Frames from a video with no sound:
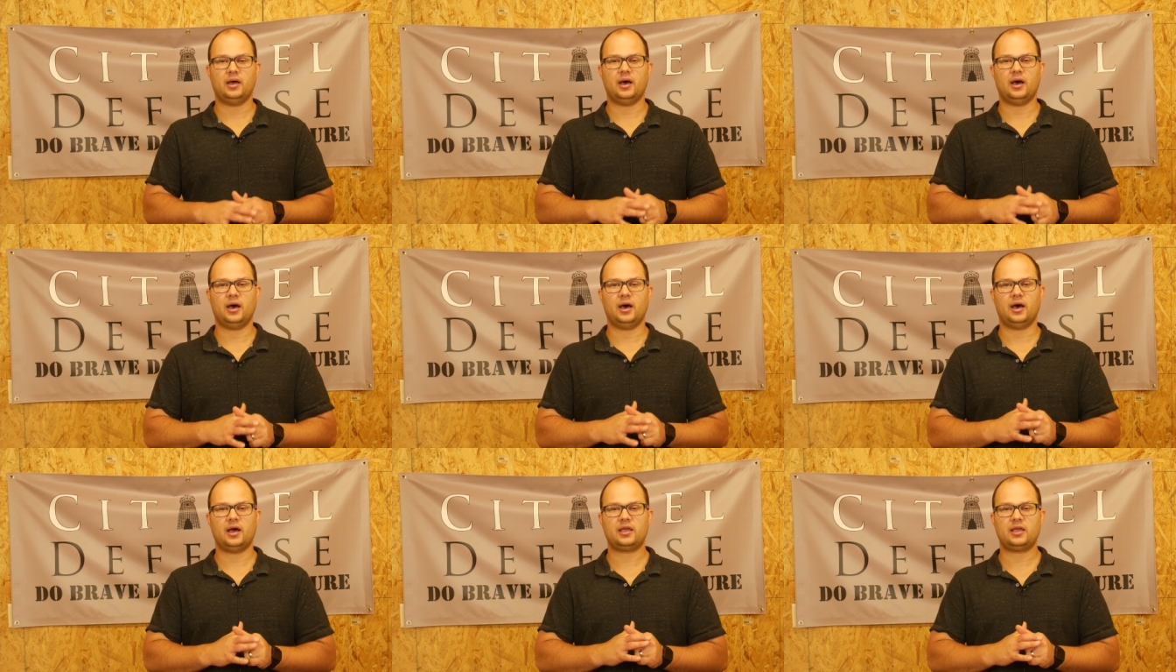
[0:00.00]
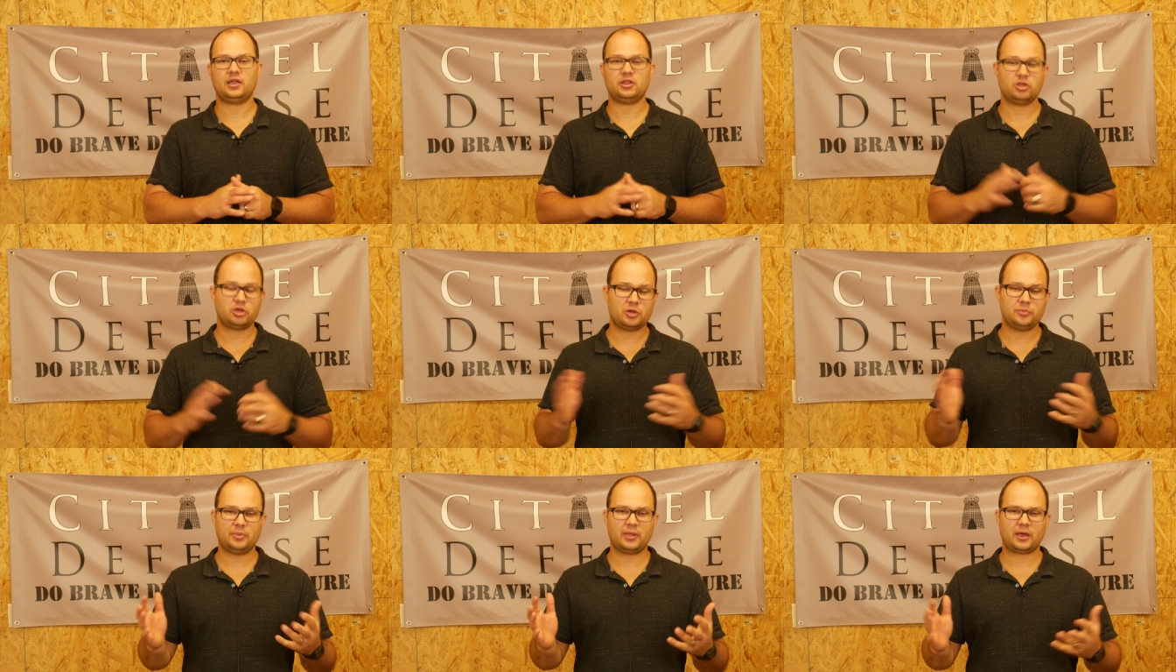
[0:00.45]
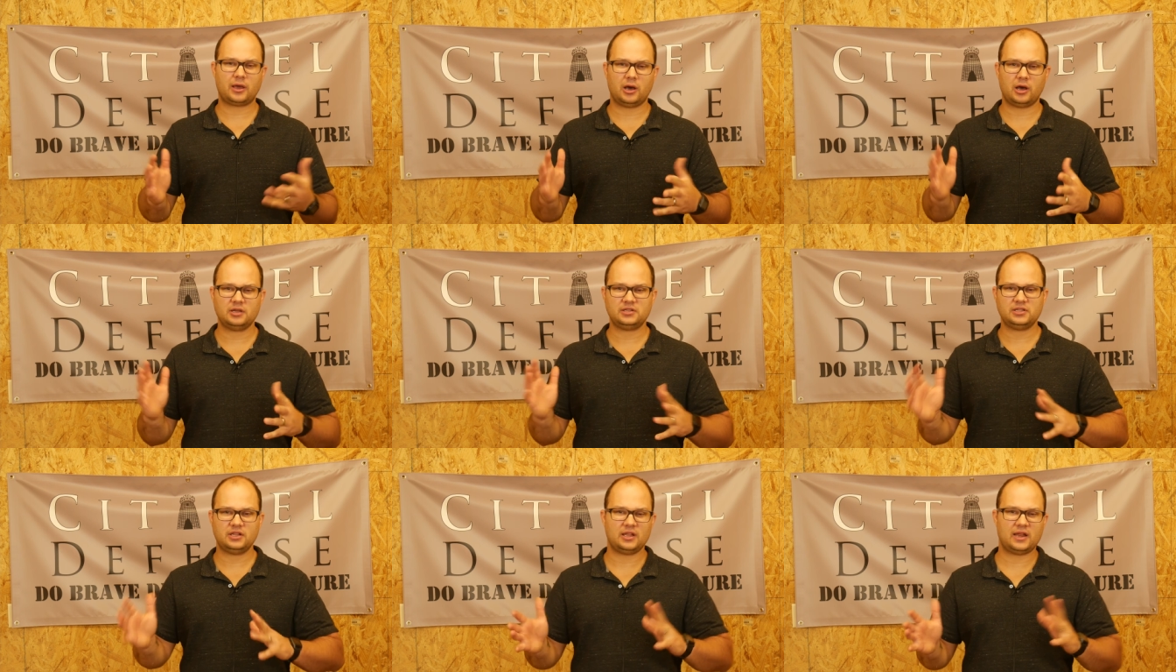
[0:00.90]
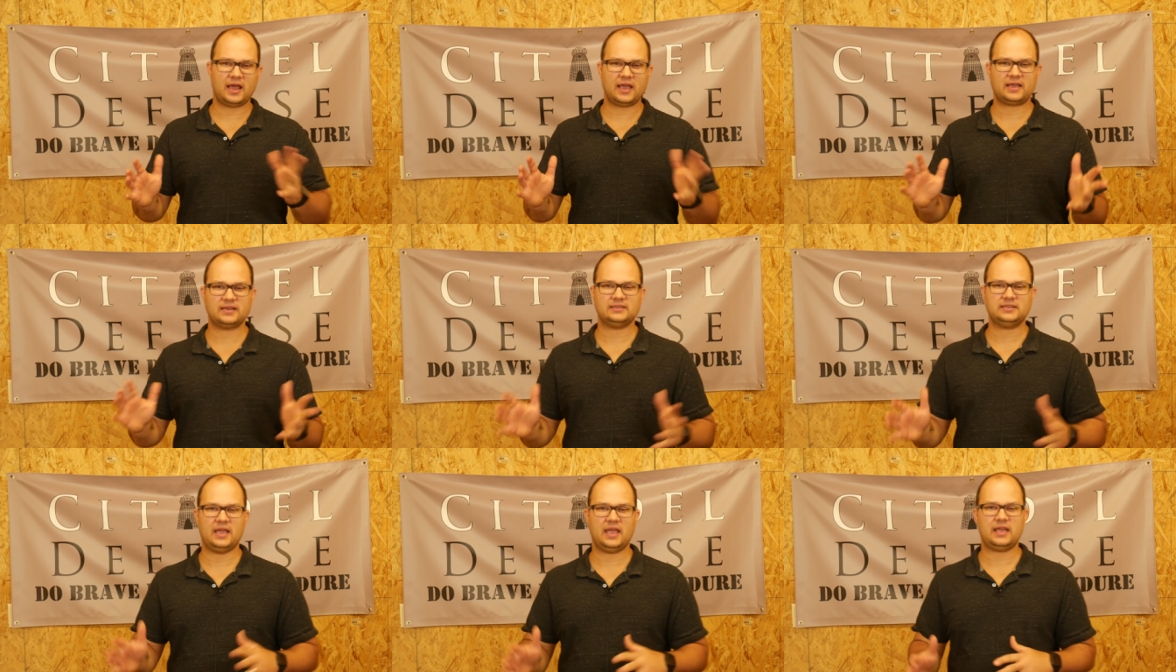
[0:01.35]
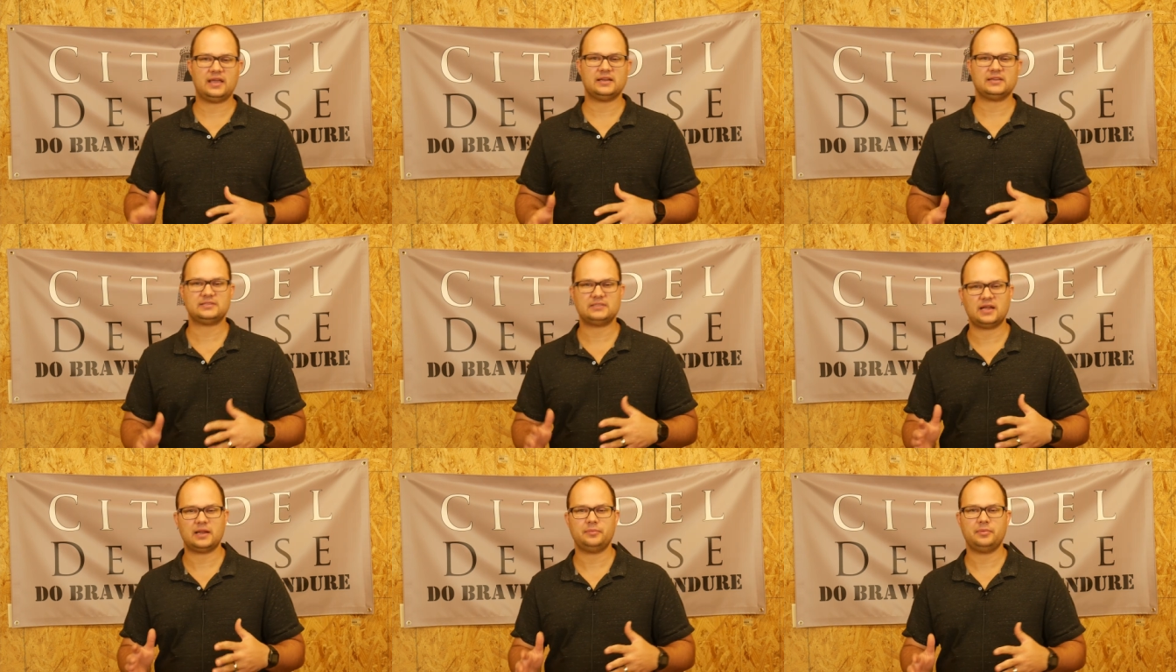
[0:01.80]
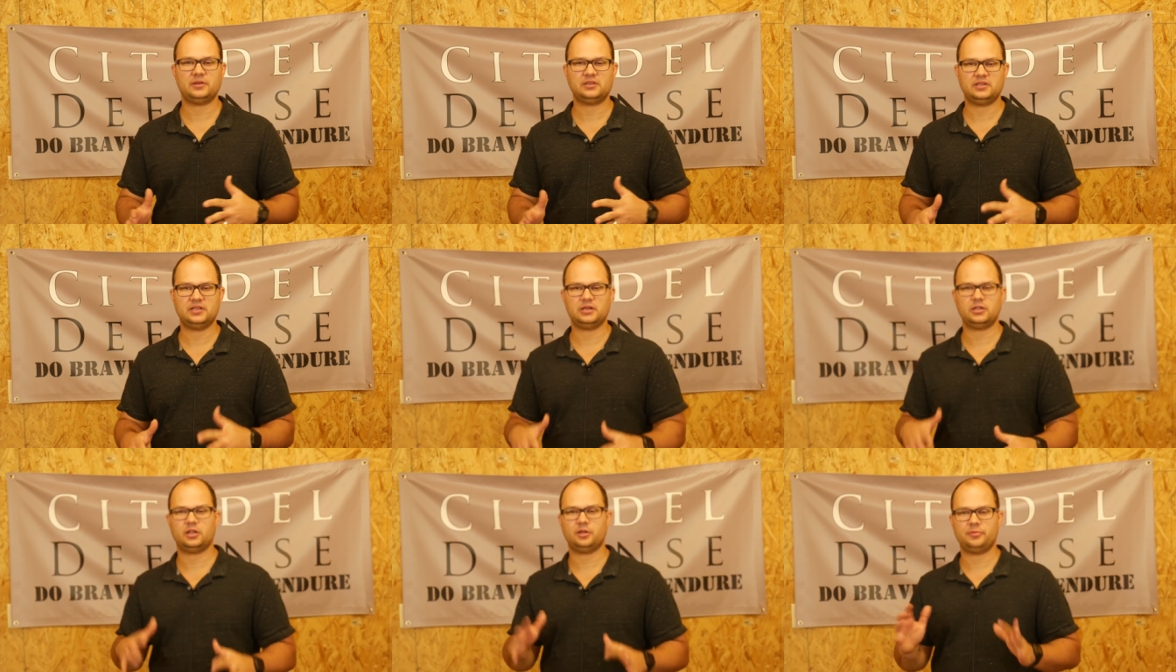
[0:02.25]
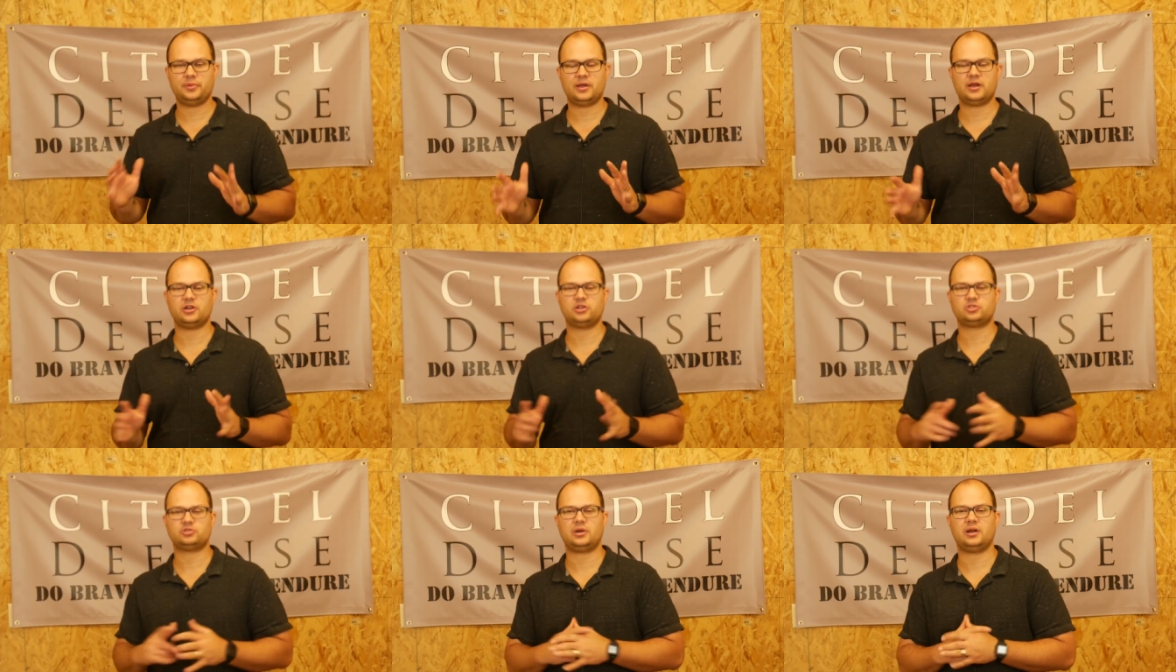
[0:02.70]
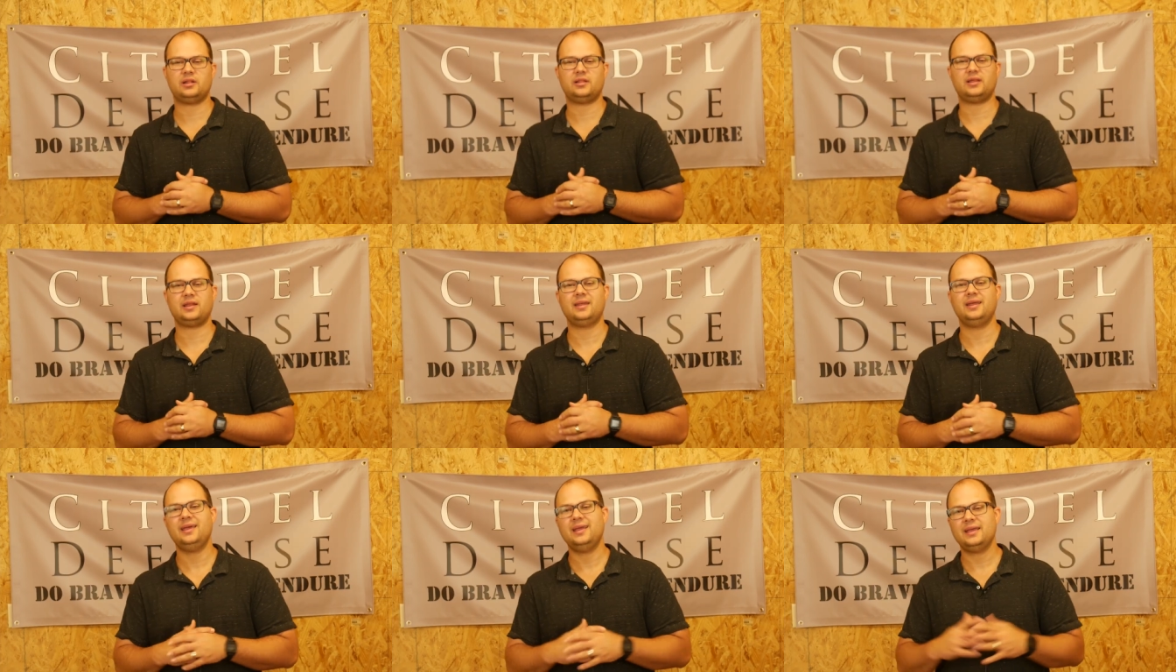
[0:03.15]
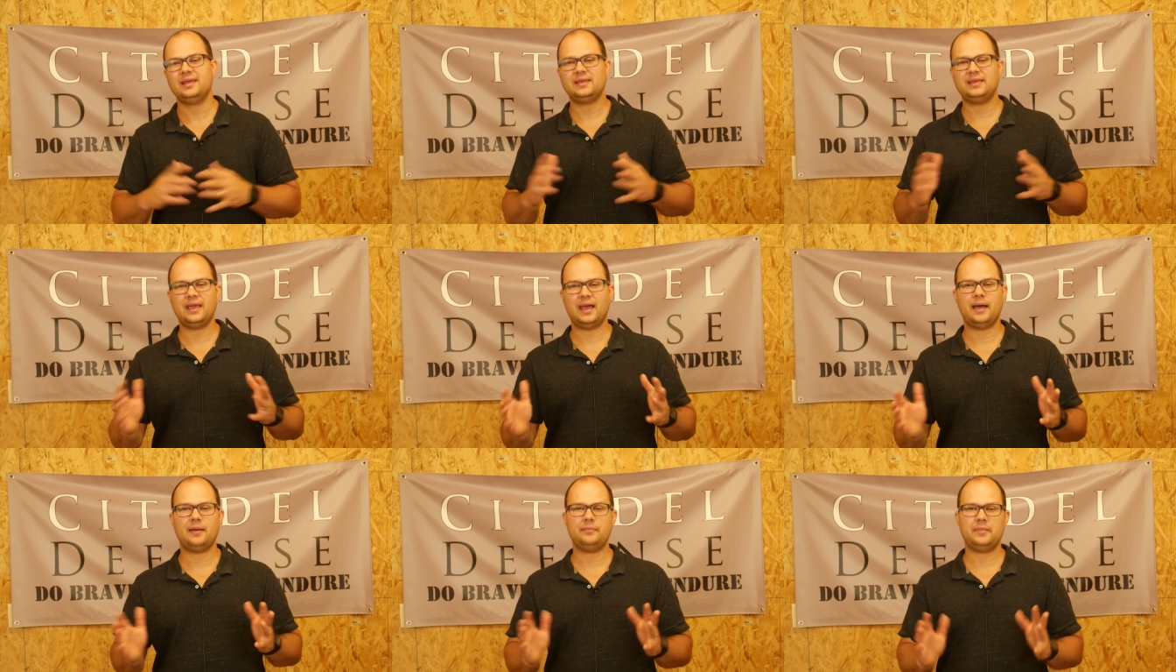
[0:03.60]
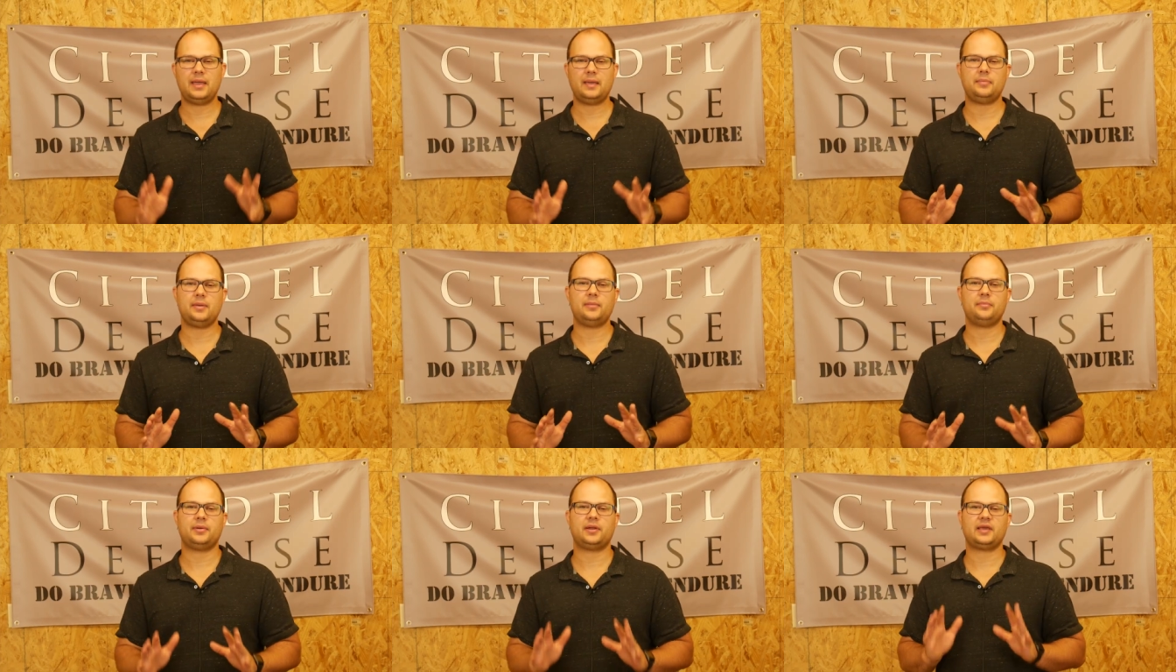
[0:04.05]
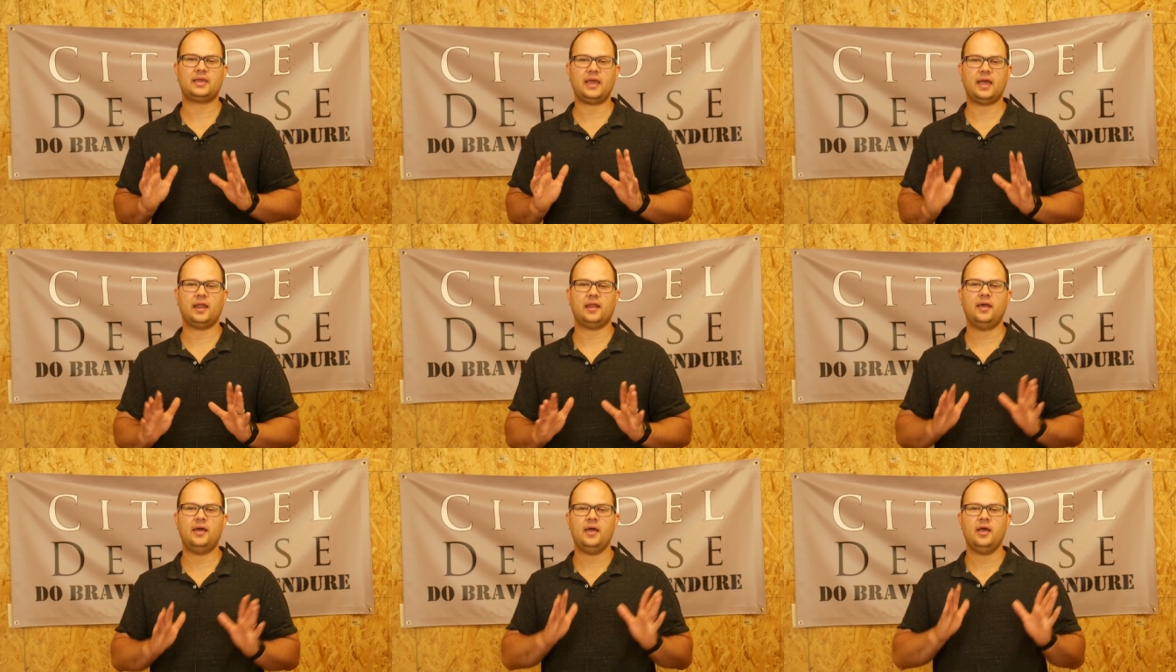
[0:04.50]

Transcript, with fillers: Uh, again, you can be like, oh, Dylan, I can take it. It's not a big deal. I'll be on adrenaline. Yeah, maybe. But again,